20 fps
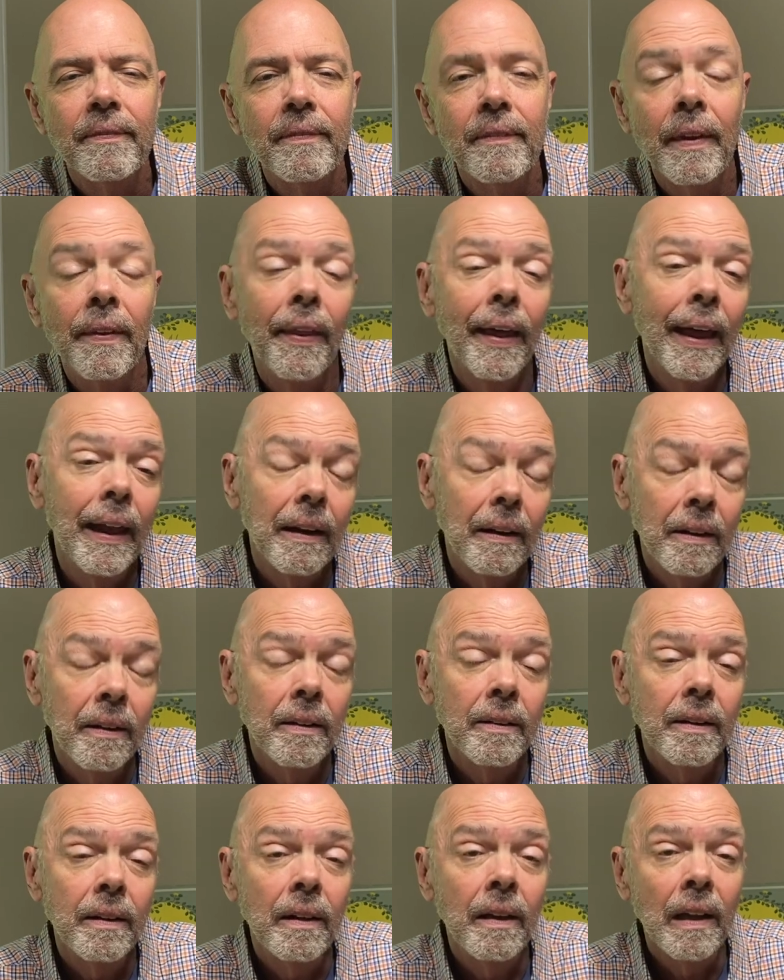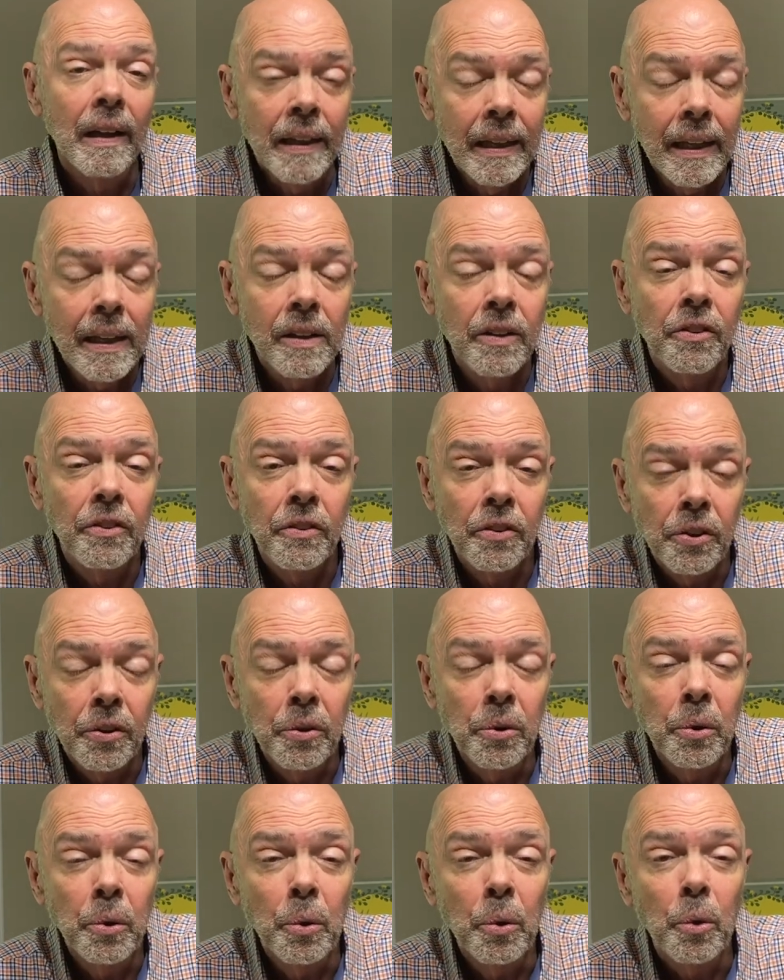And that leads
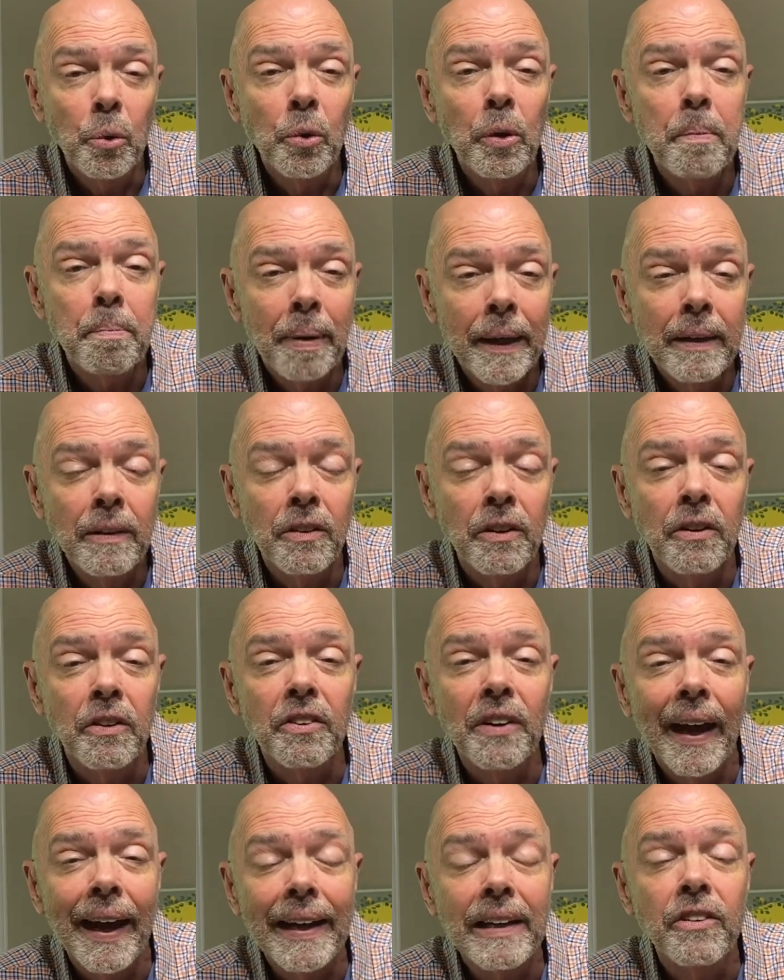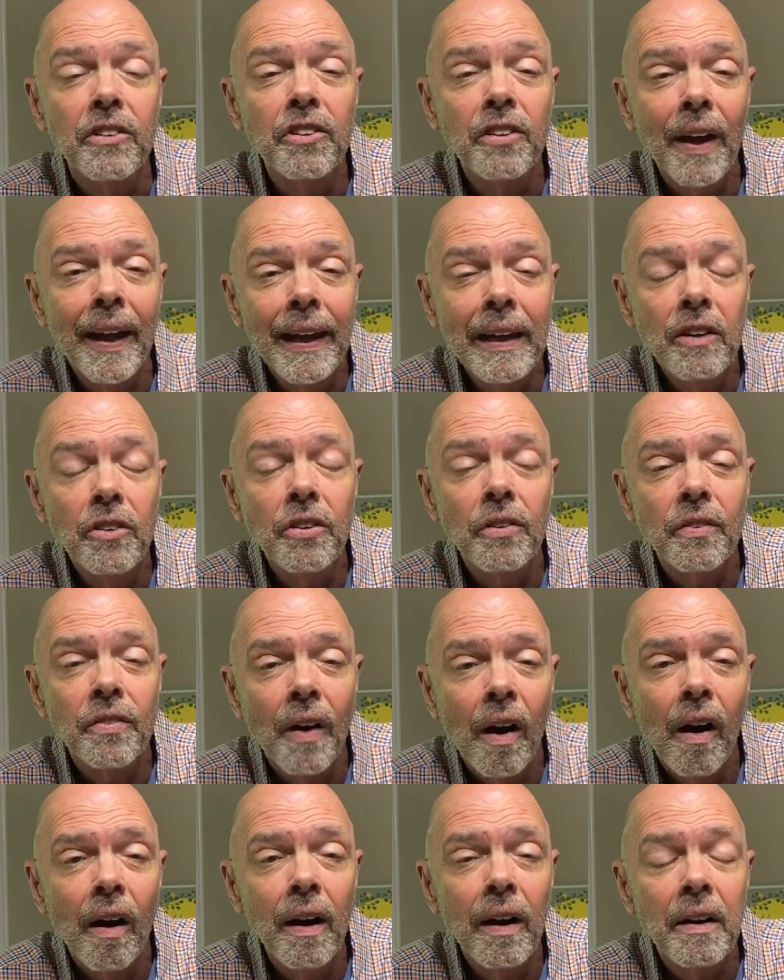to repentance, a change of
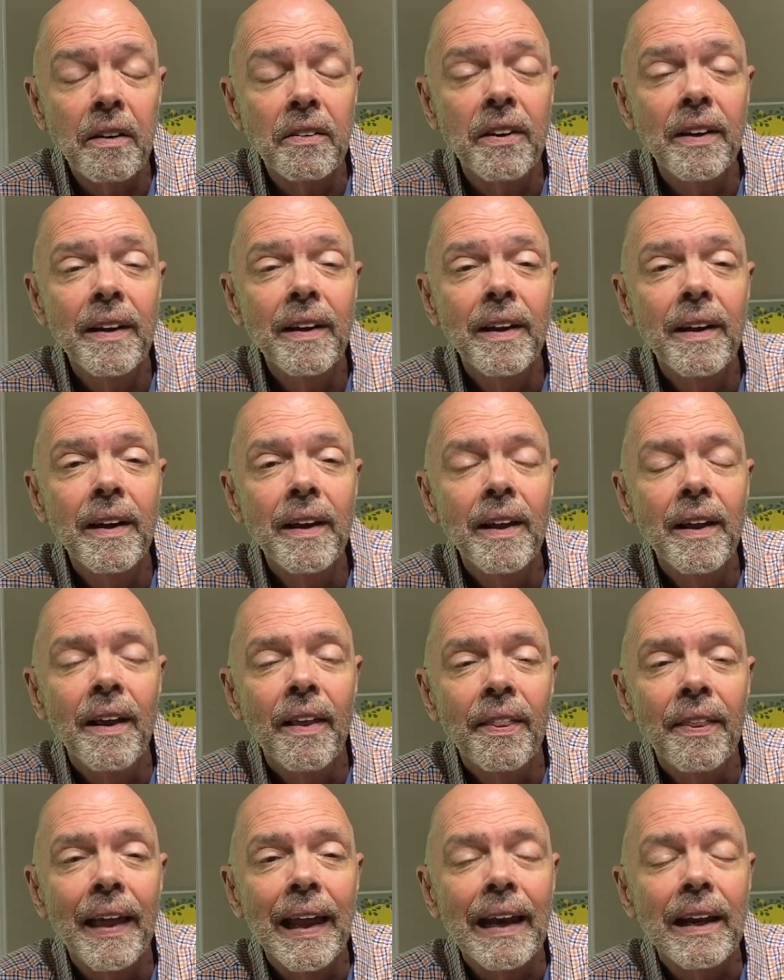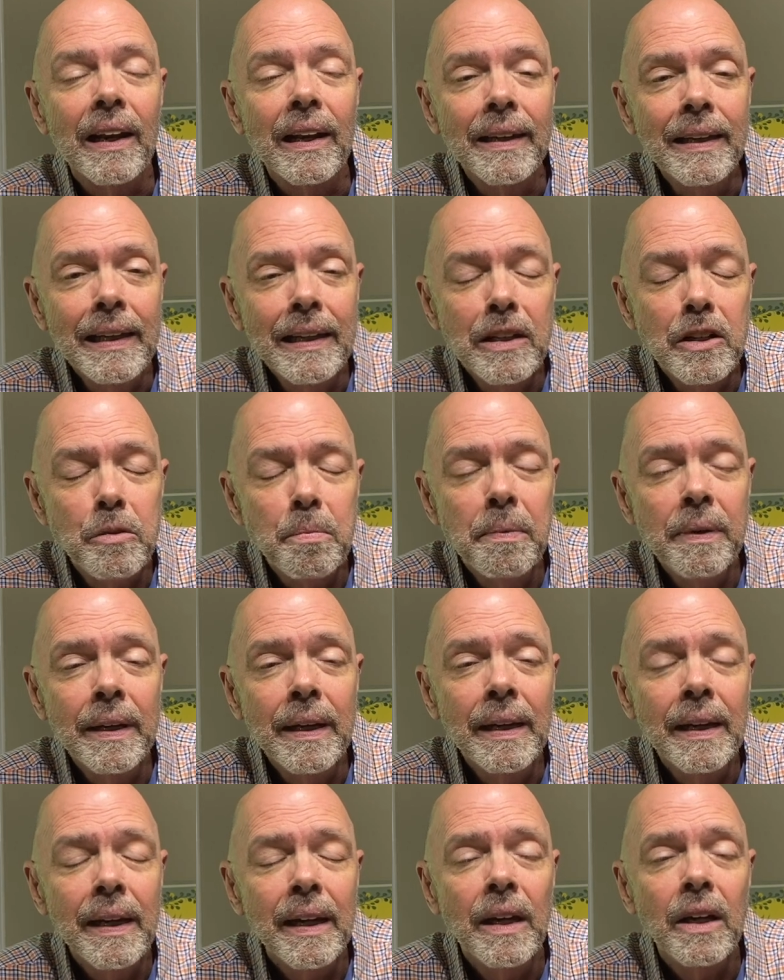heart that leads
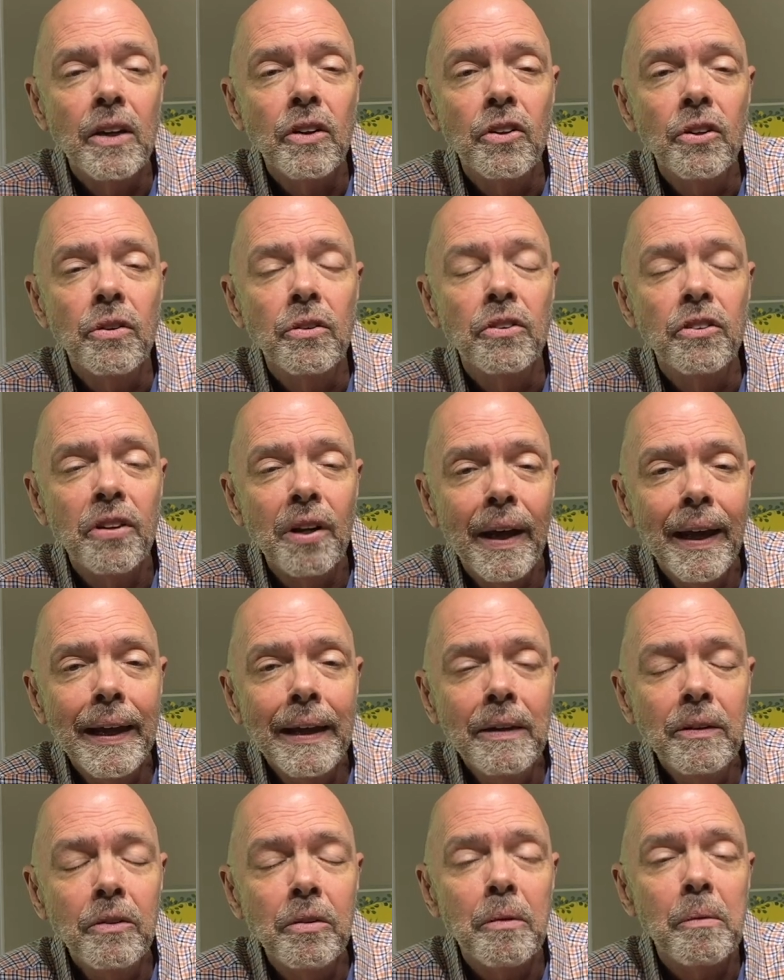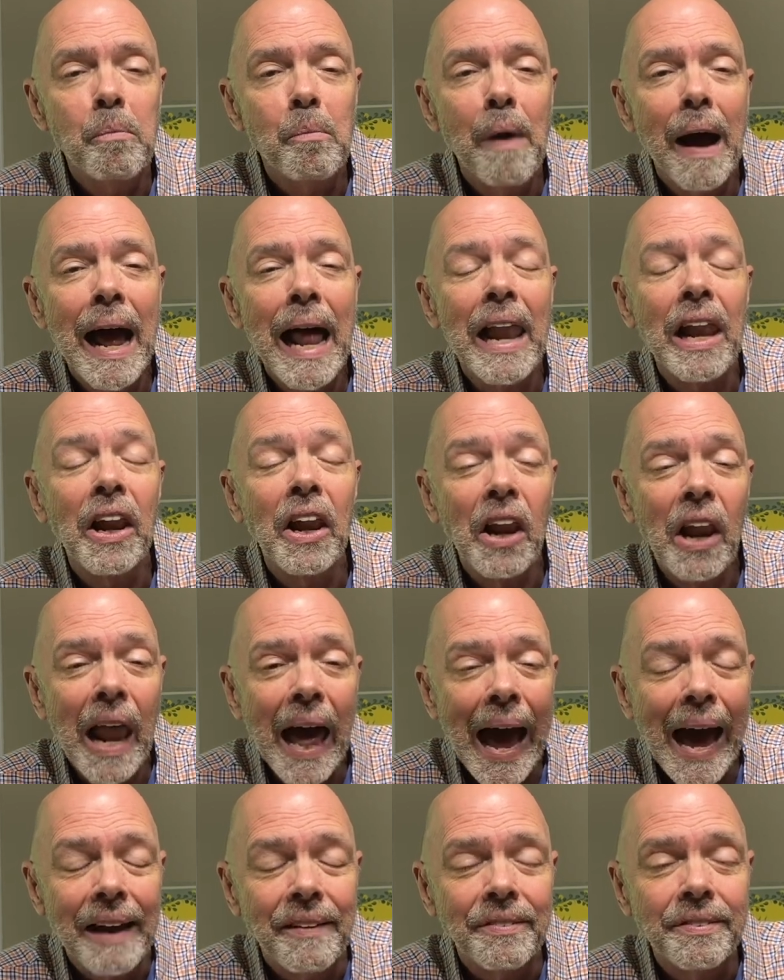me to change my
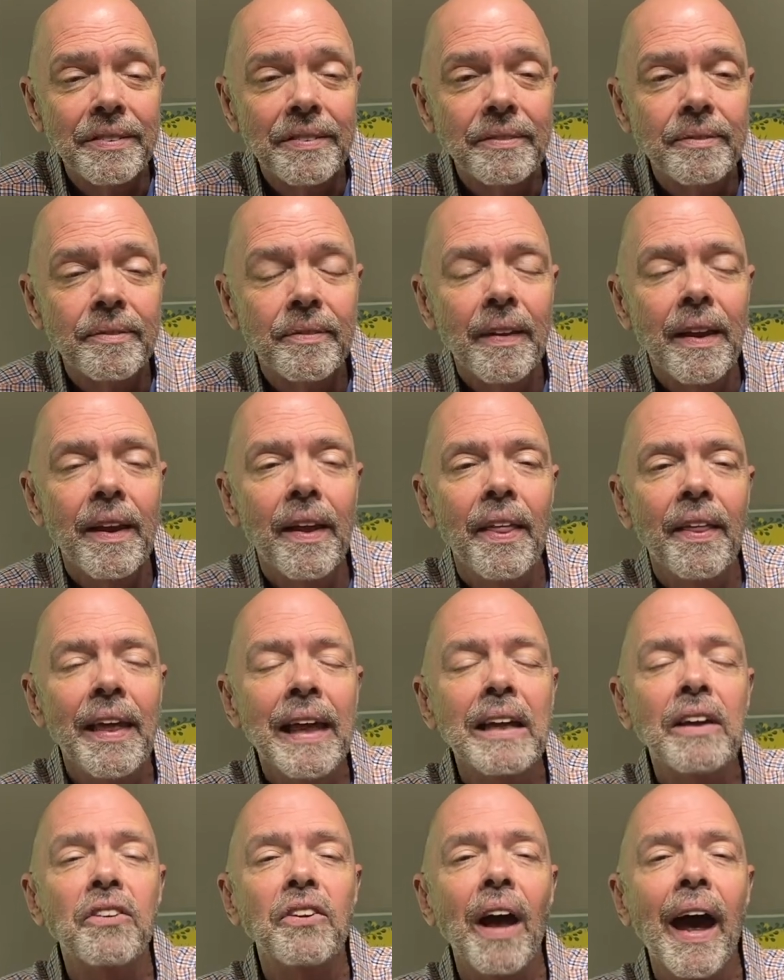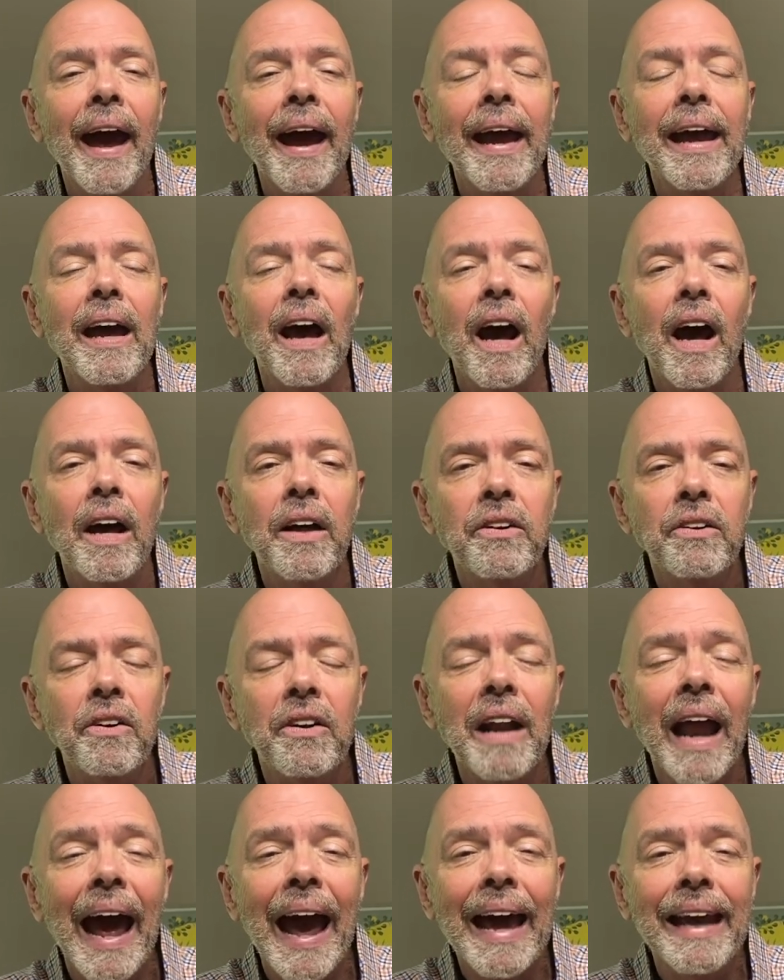life. It's a
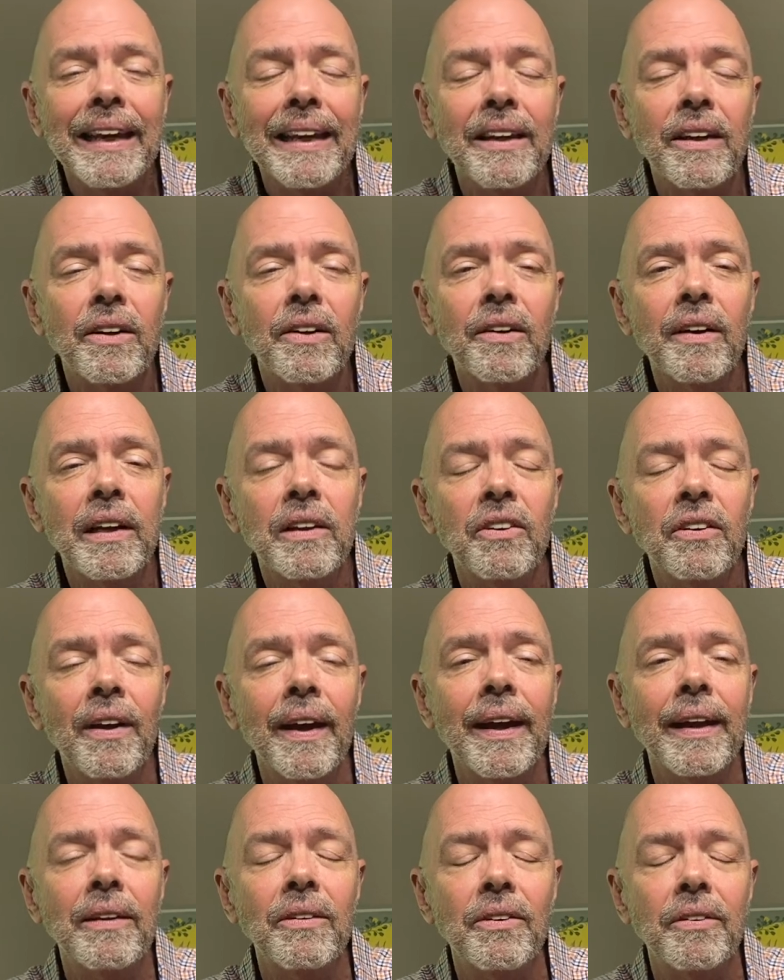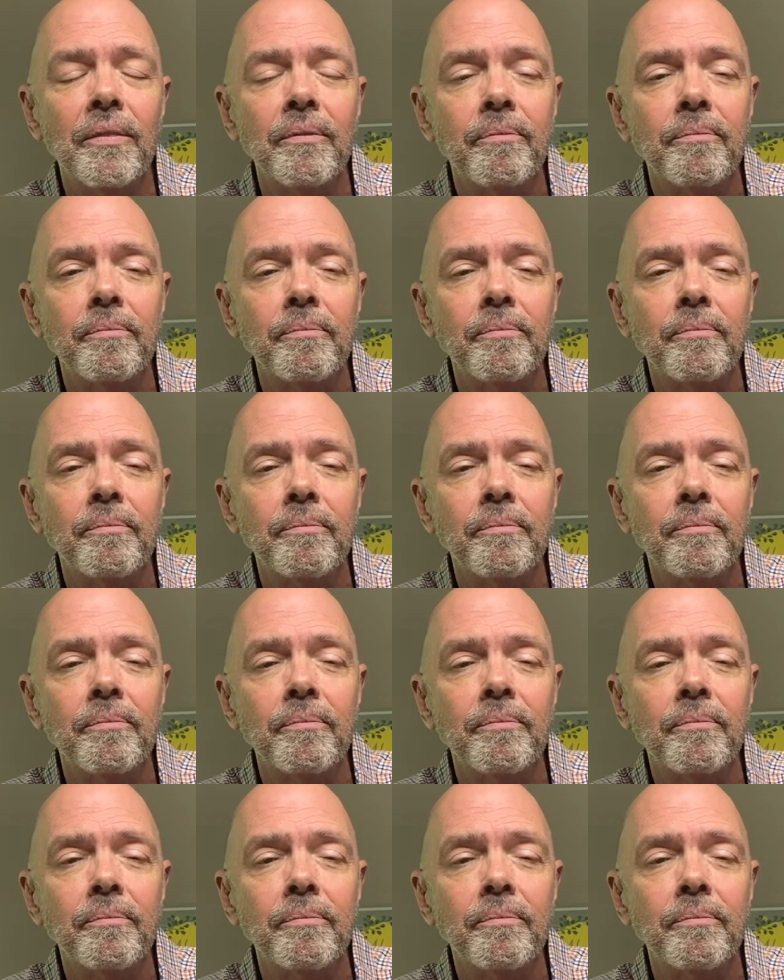180 degree change.